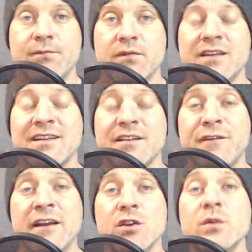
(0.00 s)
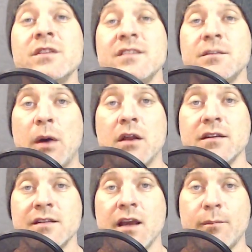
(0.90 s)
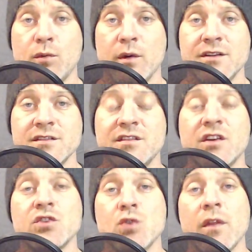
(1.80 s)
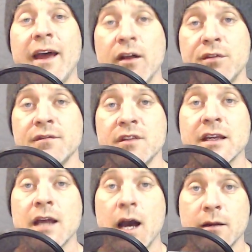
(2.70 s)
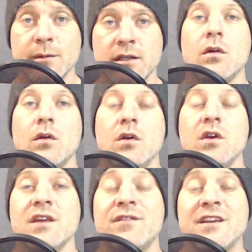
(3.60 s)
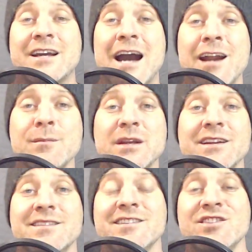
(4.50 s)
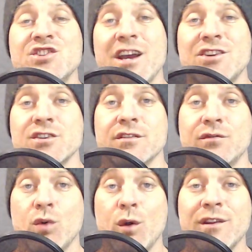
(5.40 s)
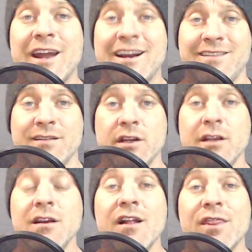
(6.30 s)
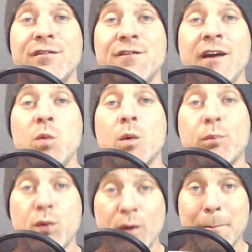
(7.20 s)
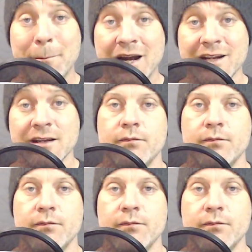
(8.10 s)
is that the Fed uses these policy operations to control the health of the economy. If the economy needs an injection of growth and activity, the Fed will print money.